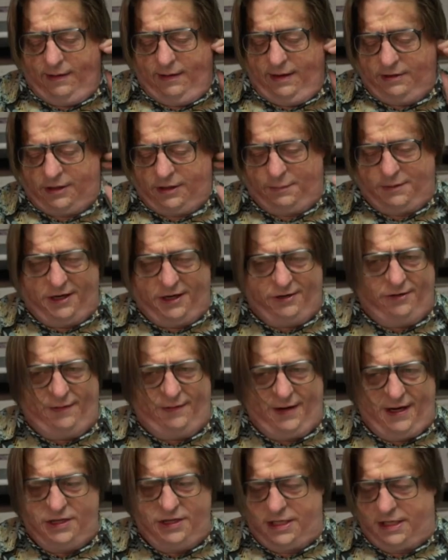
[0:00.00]
Interpretation of
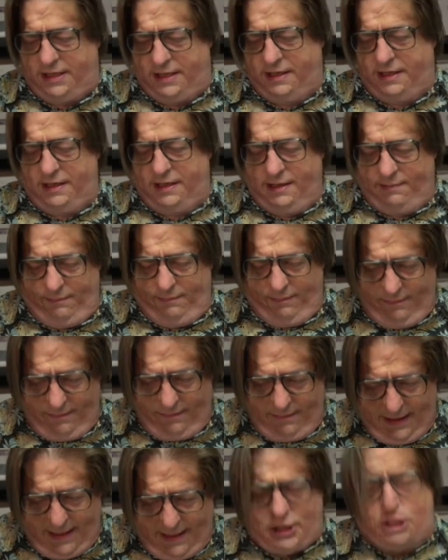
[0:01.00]
Asia
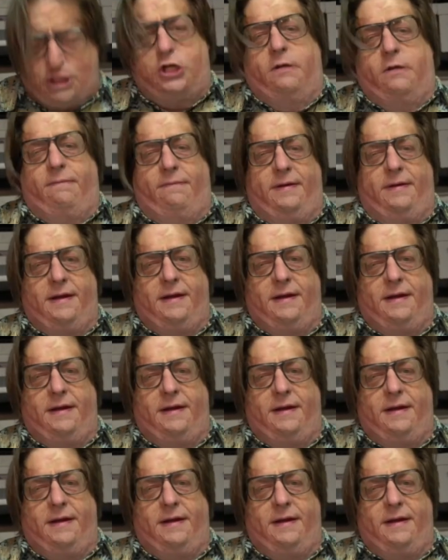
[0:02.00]
ish.